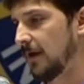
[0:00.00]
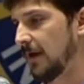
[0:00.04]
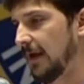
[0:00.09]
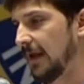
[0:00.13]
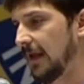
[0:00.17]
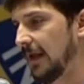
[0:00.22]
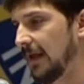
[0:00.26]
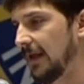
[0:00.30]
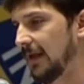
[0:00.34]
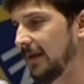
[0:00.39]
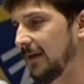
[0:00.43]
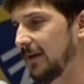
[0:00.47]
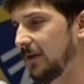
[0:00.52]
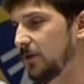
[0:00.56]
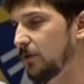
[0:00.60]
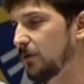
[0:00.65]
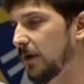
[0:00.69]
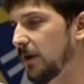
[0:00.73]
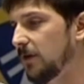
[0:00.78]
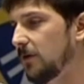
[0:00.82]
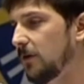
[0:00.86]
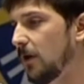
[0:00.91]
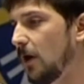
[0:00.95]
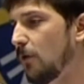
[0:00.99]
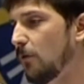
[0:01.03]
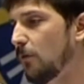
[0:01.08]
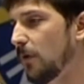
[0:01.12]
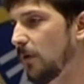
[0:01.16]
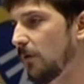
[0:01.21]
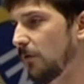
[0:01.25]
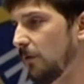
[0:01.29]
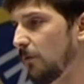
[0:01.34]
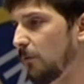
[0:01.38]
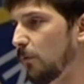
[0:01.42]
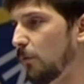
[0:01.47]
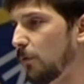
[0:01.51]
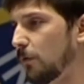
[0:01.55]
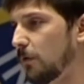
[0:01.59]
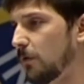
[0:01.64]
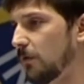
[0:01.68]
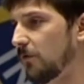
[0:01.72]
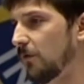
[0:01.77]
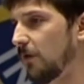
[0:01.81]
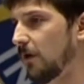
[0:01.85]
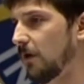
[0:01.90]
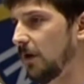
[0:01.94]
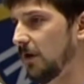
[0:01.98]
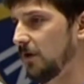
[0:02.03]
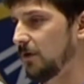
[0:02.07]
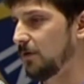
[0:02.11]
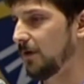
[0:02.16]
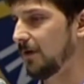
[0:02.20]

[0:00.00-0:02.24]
you can know what the words are,